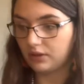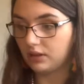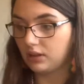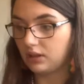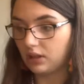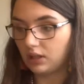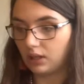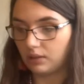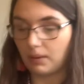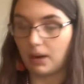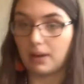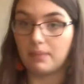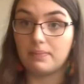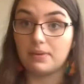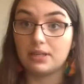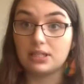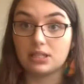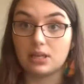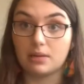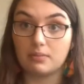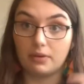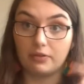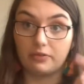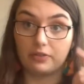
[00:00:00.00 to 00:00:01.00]
There might be
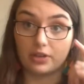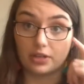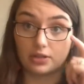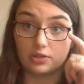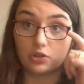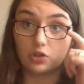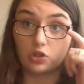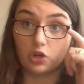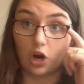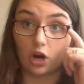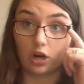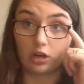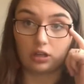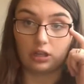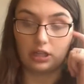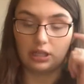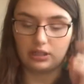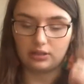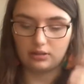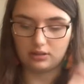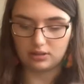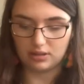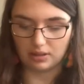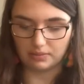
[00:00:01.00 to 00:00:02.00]
some if there's chocolate.
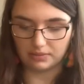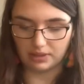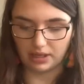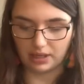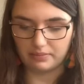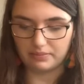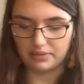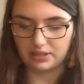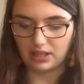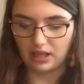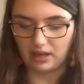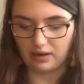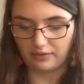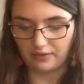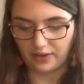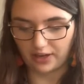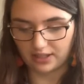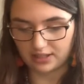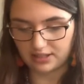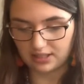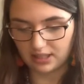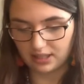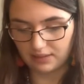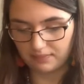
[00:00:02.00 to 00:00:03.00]
Sometimes that
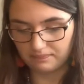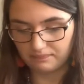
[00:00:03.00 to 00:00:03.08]
affects it.